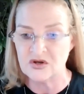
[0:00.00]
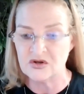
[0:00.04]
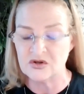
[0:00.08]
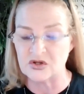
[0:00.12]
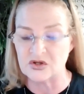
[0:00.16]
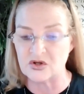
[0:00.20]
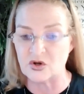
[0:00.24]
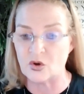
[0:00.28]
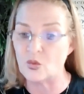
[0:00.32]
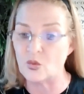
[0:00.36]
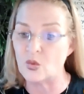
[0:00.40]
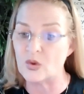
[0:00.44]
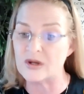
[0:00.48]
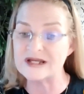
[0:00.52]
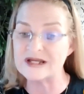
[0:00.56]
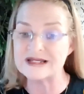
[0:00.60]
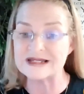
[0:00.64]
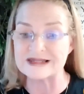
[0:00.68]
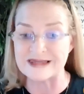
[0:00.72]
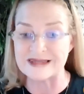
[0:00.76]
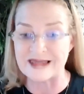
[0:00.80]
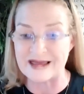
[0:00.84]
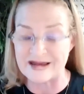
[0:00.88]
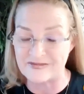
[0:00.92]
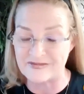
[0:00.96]
What is
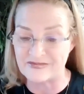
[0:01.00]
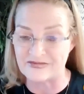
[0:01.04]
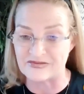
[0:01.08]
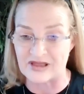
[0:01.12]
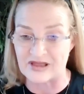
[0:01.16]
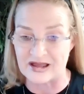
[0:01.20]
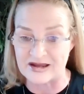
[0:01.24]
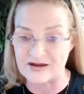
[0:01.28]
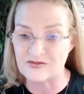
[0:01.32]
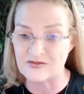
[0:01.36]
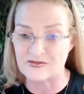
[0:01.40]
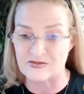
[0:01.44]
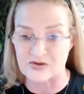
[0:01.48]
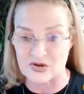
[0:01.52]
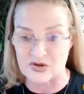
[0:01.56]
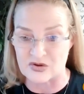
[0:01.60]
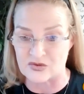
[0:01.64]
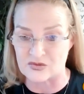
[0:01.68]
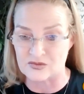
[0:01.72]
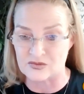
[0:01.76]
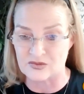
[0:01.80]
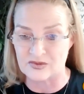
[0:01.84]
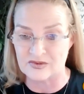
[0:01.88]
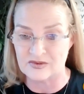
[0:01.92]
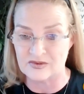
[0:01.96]
life like for
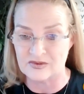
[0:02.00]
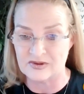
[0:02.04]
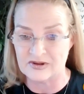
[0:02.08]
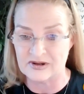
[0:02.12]
you?